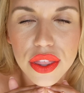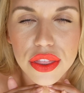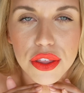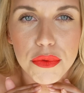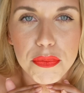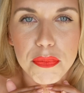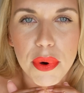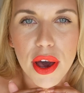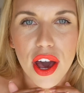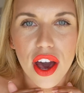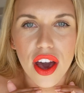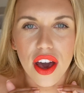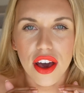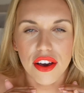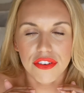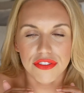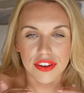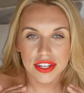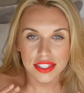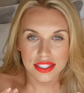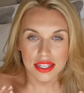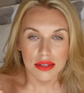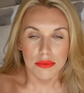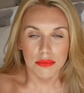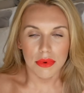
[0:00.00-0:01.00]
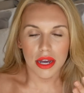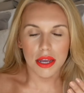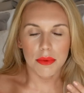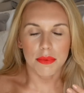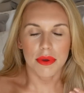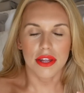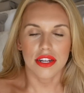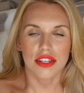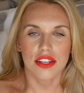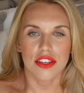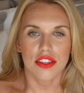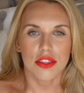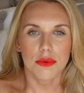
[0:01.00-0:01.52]
the perfect in my
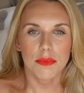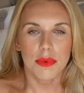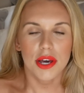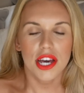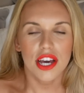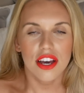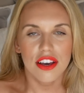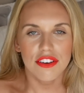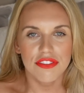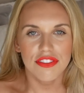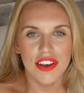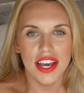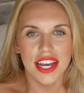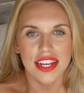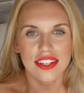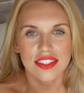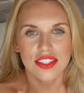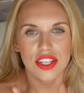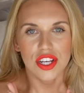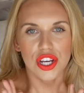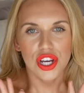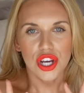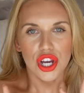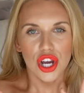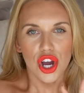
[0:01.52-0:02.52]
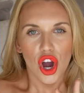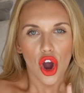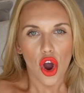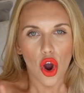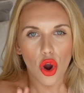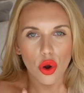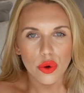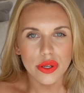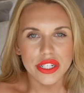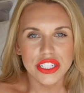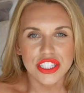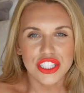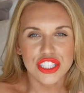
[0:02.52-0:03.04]
opinion the perfect
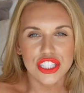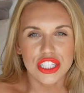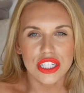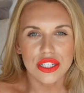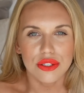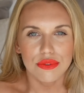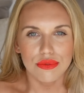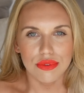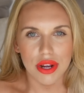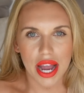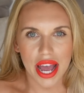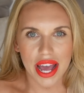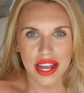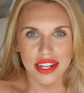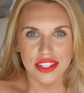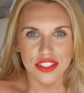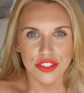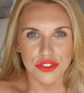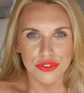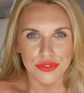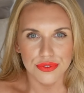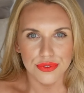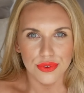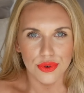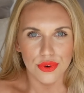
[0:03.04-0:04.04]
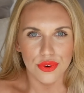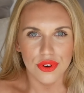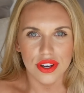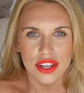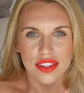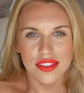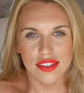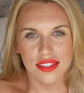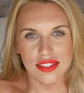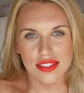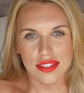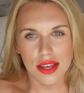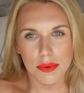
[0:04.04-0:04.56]
orangey red for
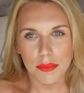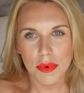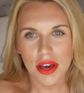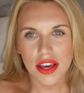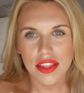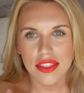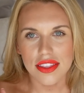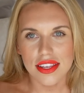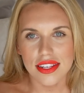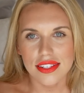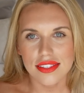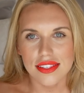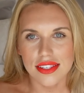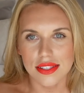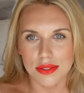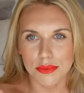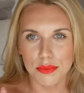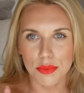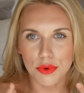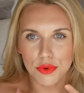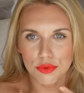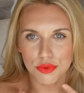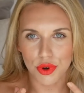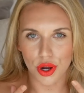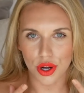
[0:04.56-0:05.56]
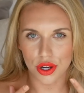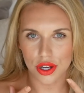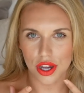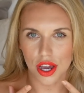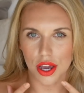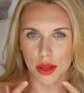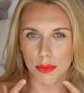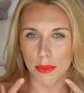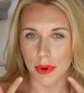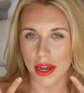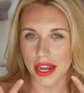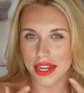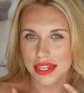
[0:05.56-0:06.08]
in the summer this is
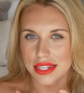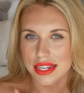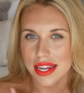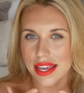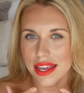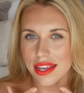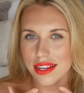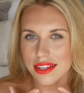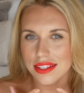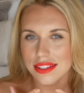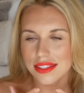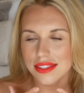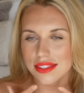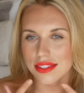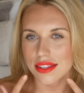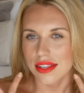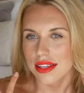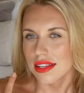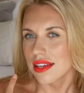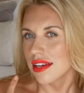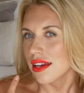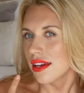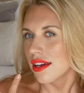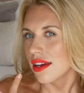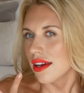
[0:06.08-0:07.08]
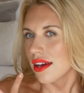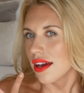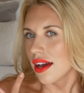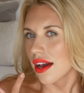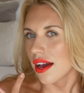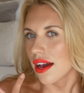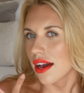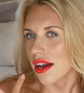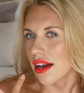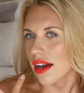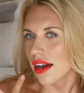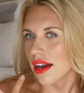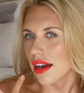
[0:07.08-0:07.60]
Morocco by NYX
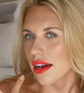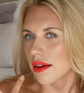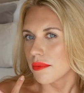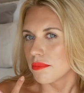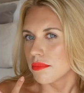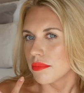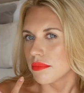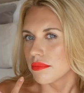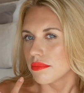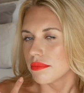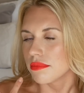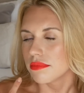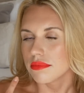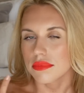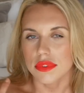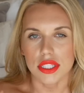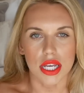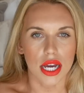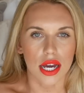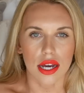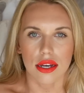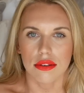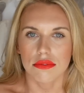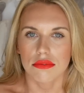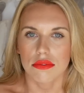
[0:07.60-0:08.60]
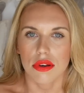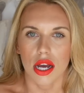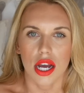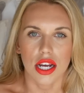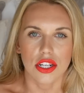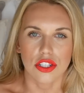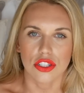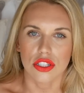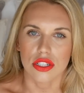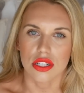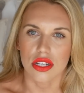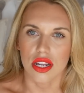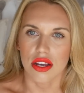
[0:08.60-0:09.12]
um, yeah, I
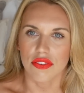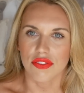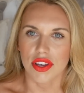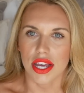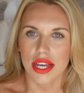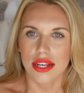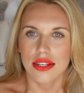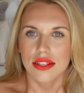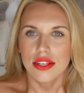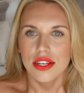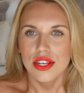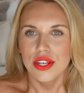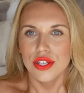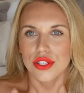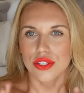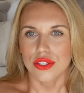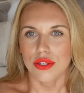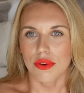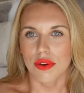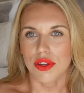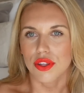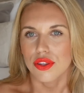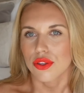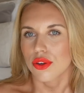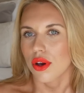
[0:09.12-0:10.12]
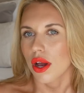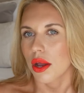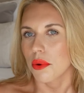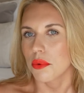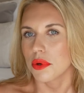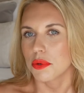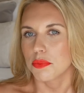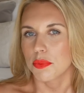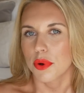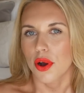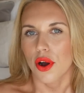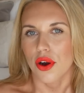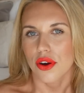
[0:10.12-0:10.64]
just love it. So I thought I
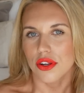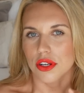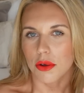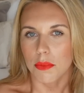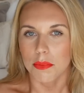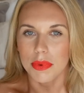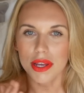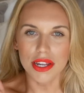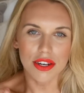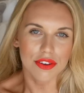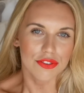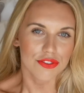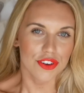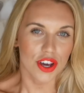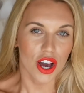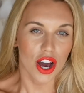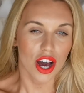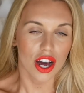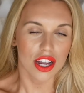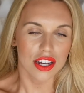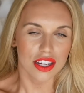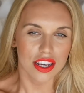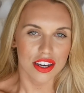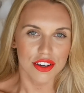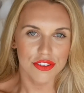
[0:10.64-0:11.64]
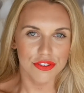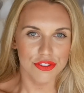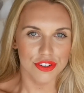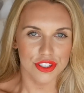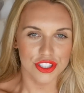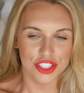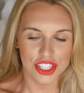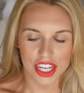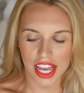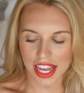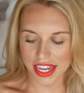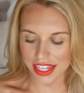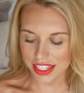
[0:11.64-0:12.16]
would put on a bit of colour for a
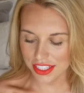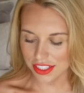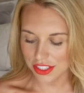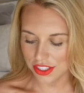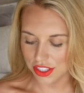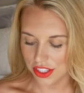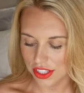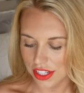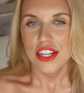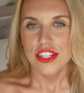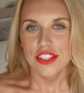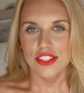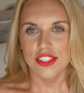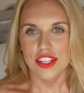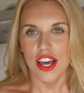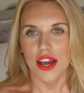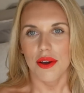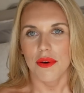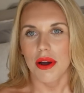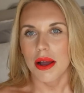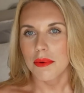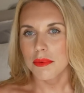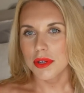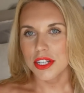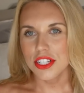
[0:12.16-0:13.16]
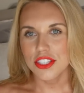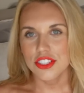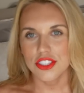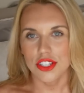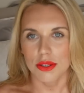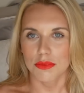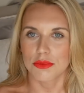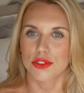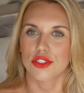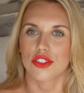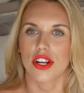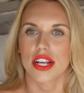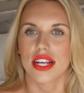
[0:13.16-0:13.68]
change. So I'm going to
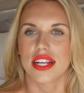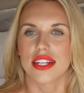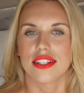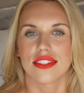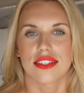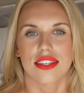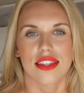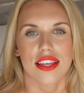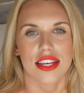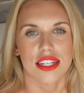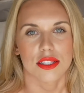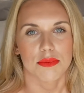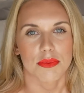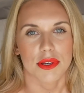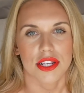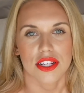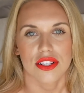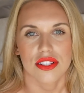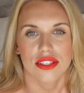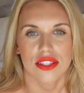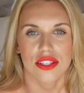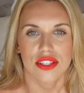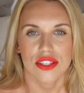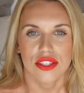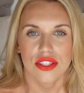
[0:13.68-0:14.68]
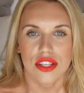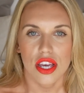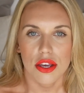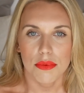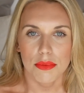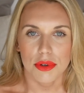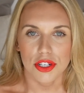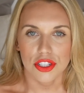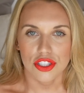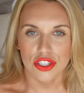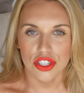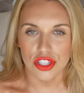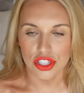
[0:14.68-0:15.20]
jump straight into this because there's so
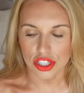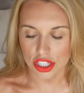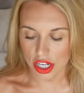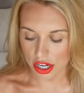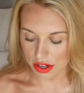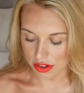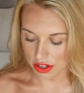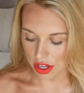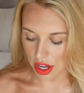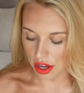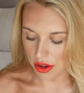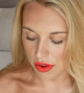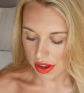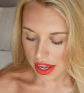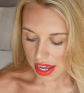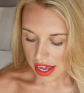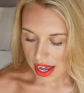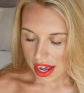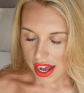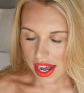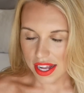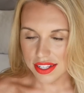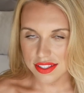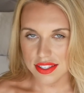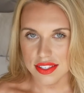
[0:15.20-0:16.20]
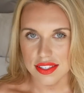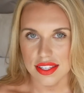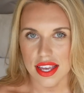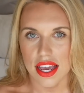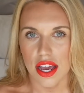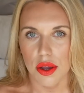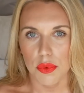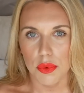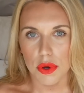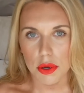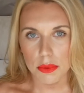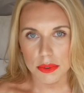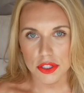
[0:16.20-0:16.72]
much to show you. As I say,
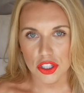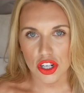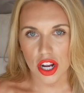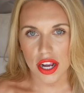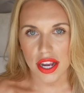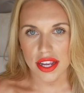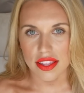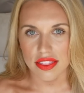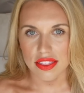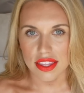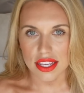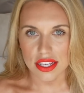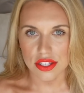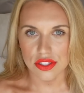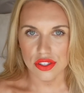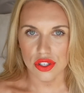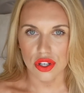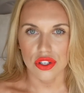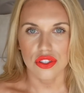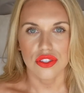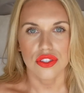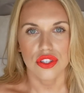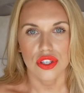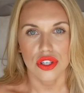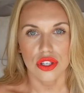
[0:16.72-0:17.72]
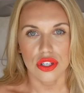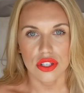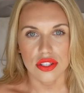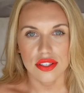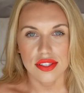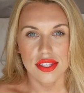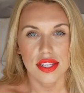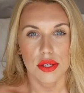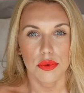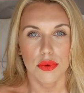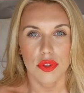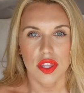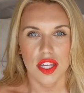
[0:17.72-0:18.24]
I will be trying things on so you can
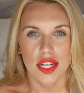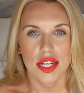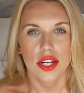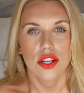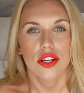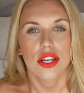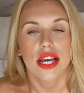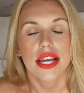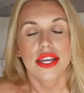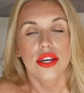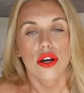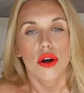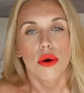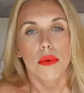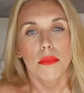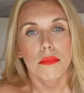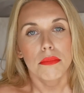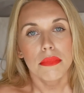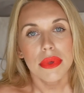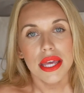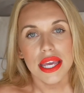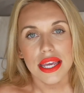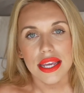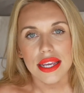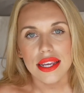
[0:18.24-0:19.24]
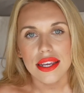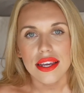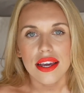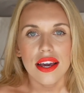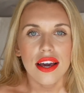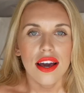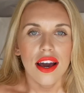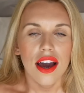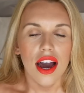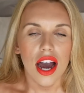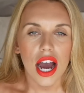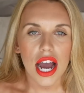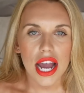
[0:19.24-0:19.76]
see what they look like on me.
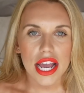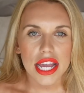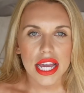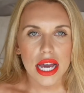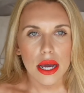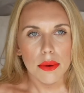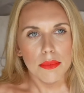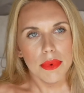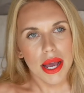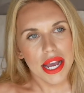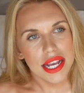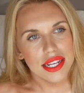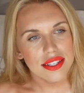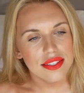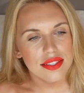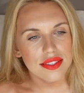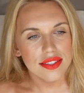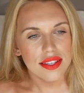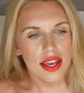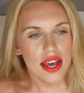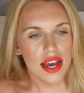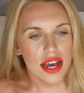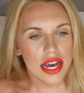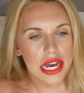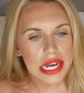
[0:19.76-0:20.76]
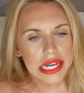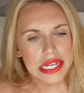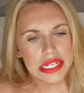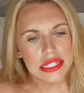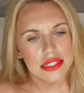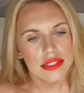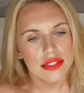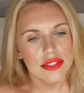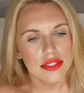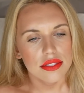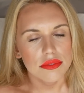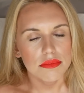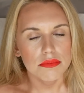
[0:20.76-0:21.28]
I am a
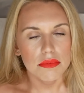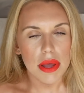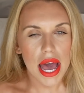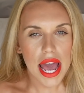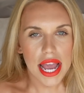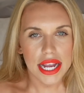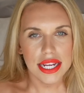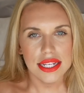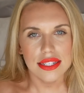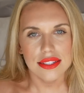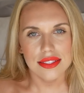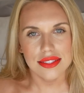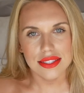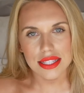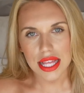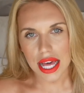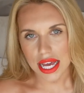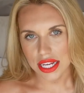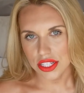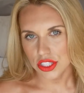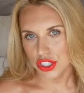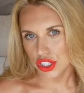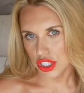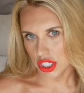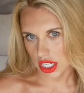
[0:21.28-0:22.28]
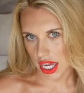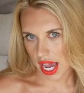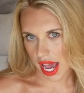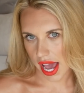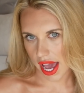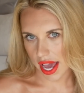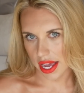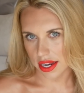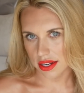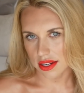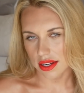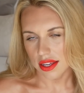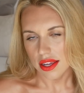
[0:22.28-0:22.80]
size 8 slash
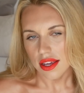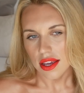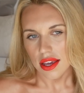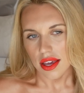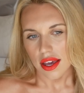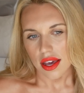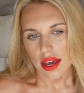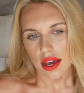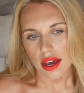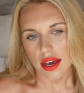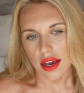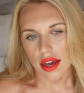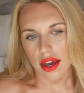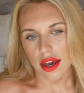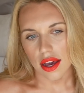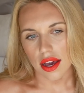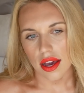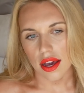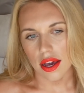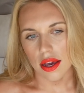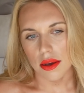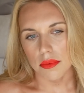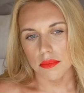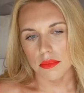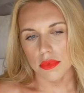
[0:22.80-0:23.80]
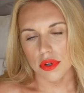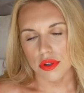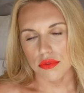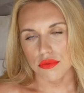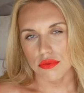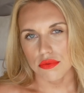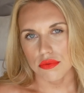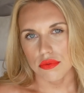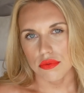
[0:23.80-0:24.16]
10 um,